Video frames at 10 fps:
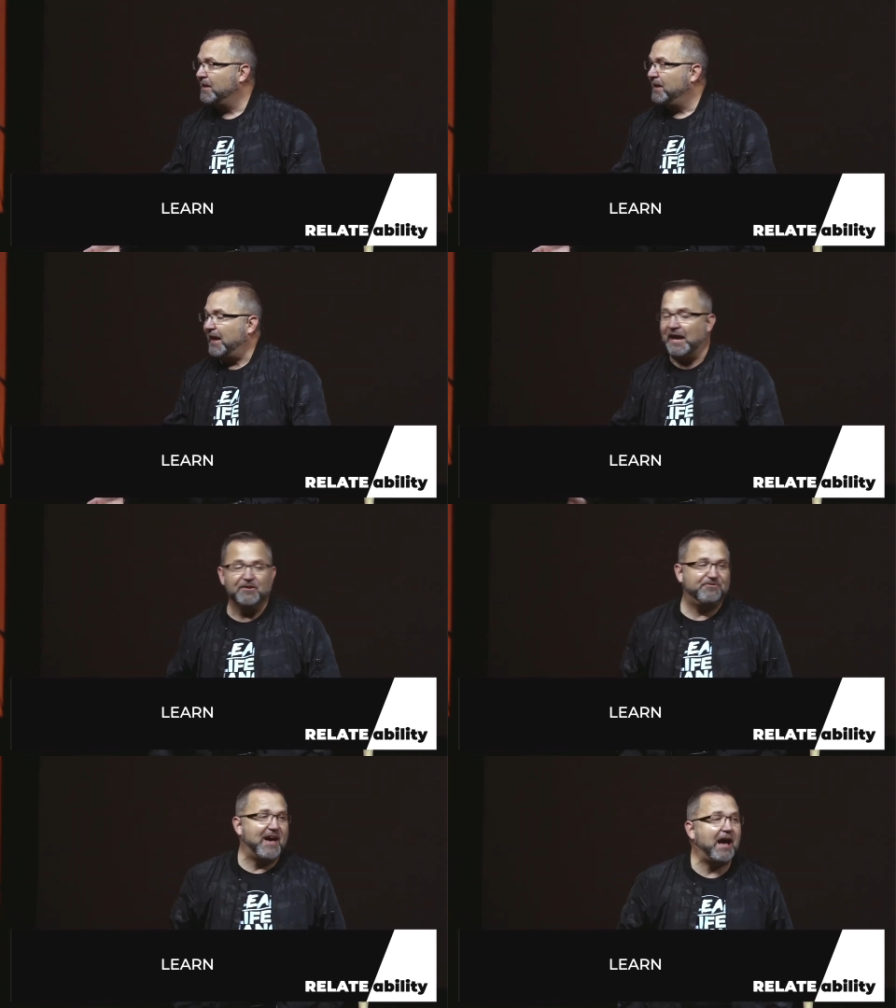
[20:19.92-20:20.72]
In
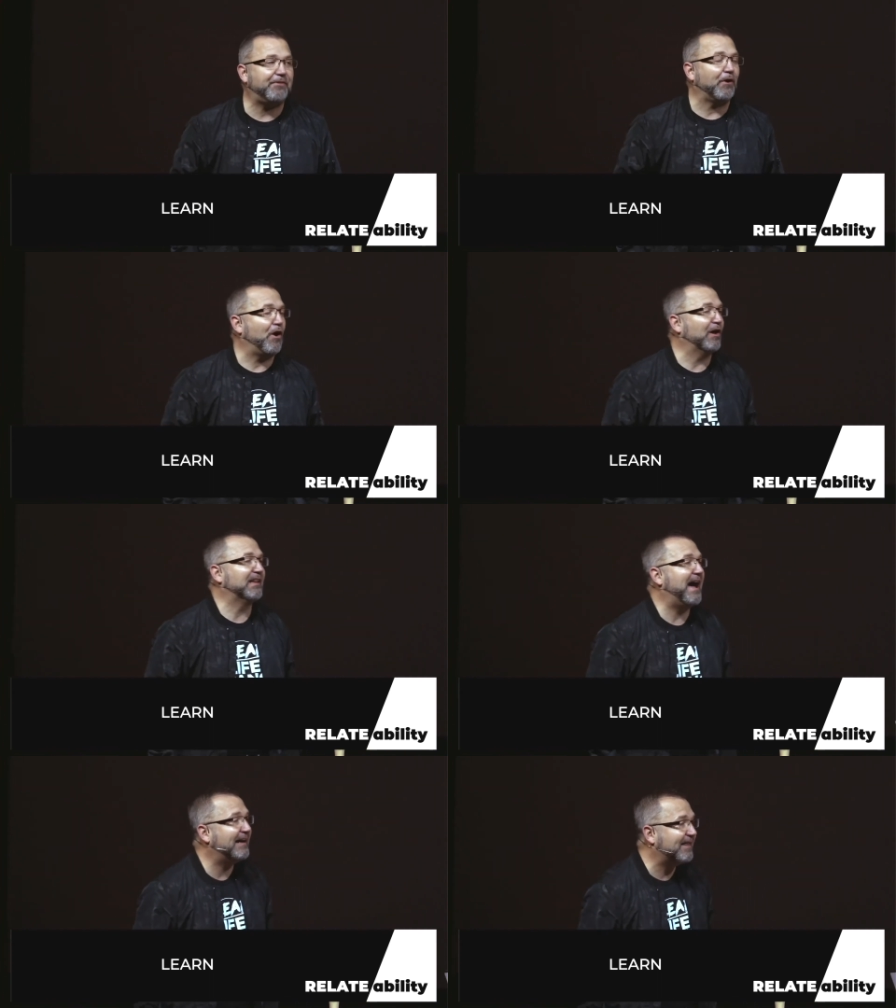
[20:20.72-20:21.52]
fact, there are a
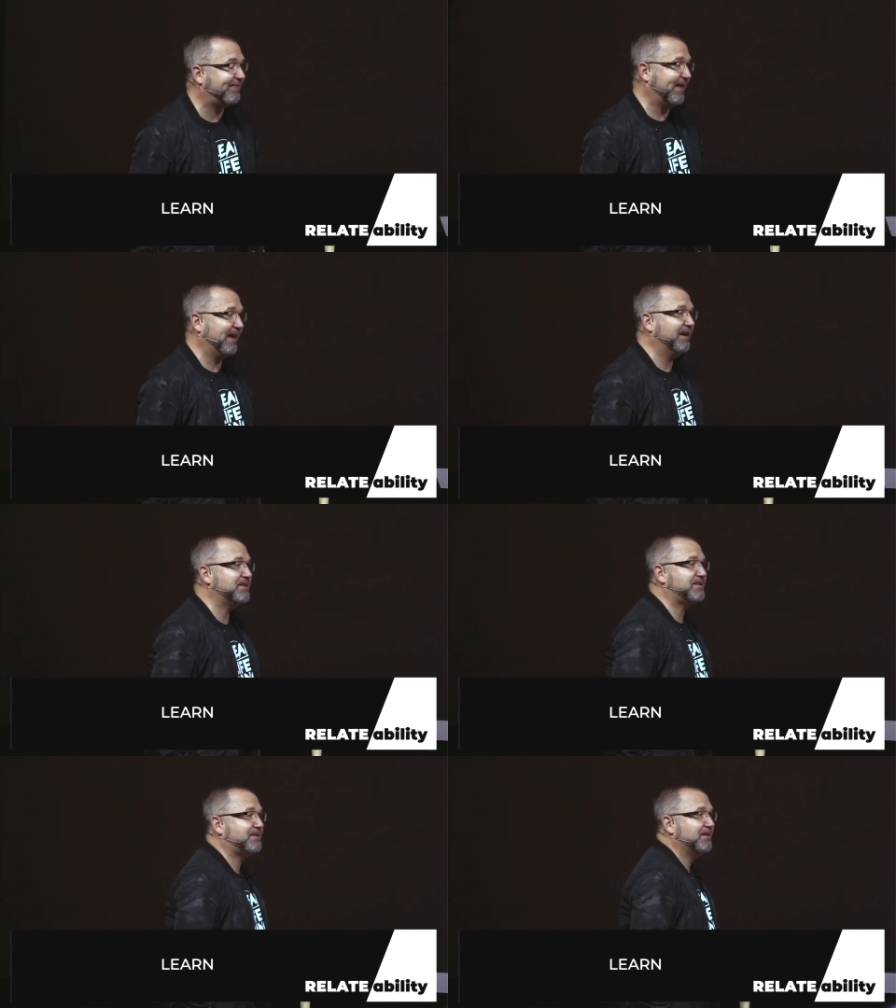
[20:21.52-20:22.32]
lot of
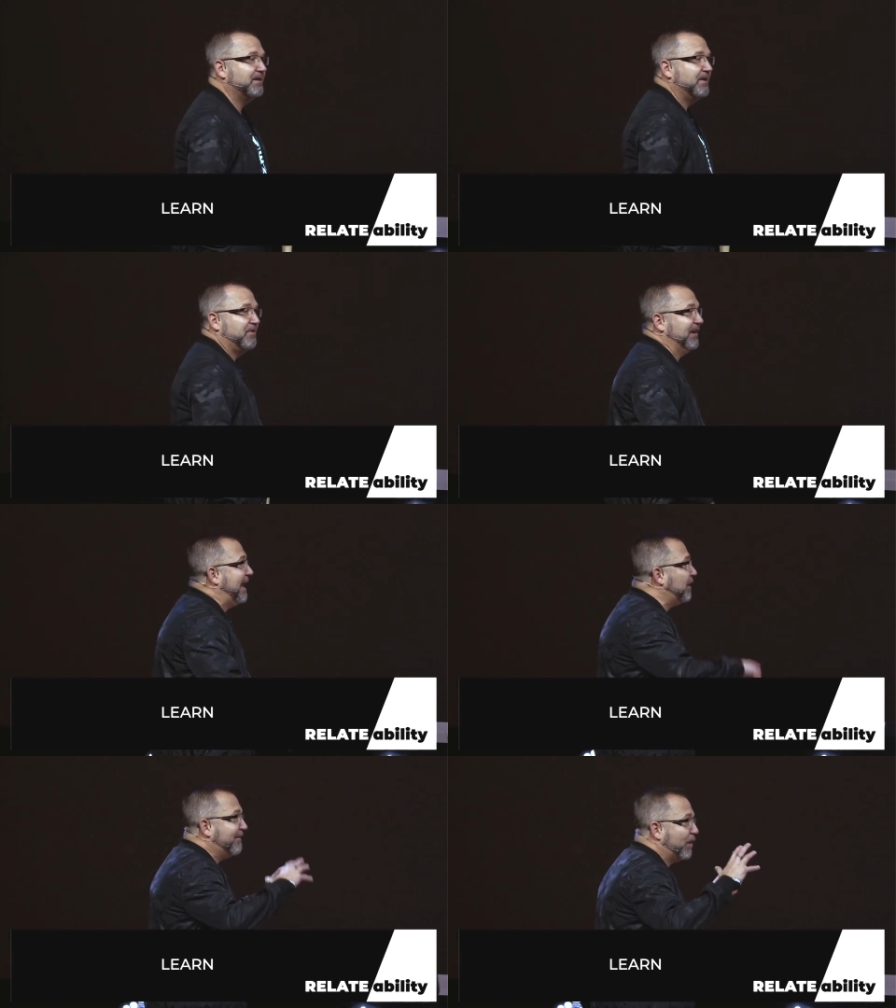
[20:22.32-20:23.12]
things that I
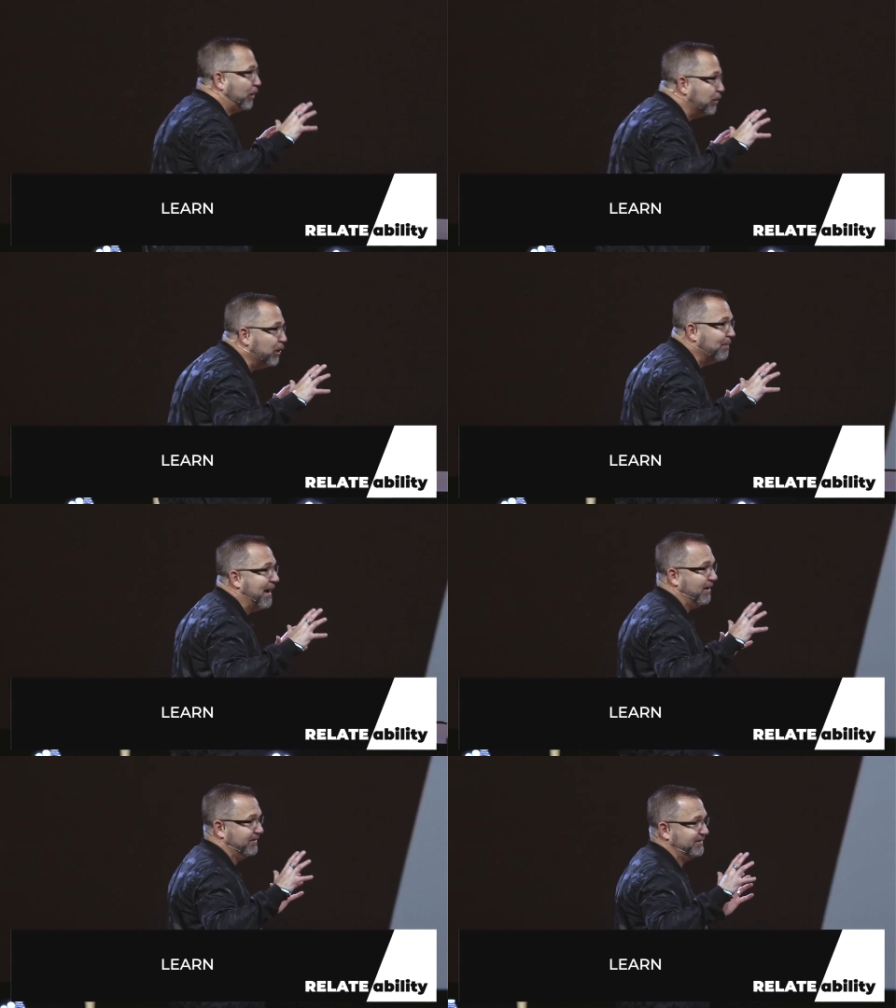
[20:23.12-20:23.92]
don't have a clue
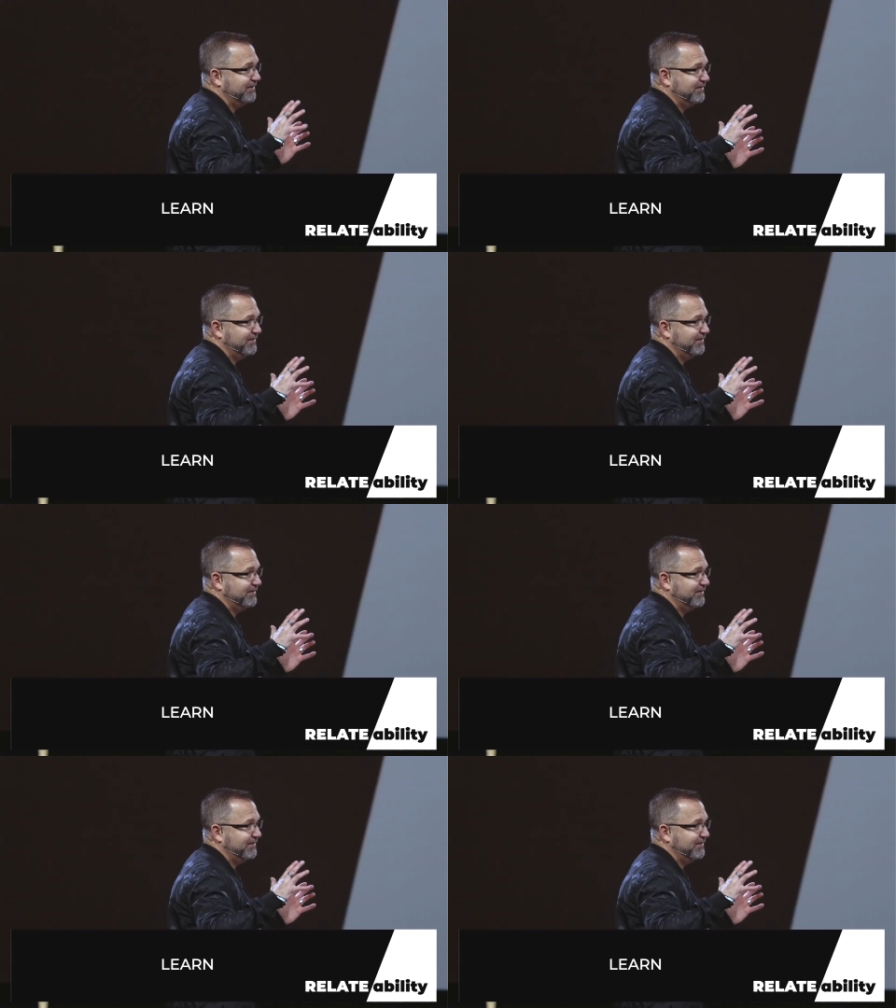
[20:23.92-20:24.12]
about.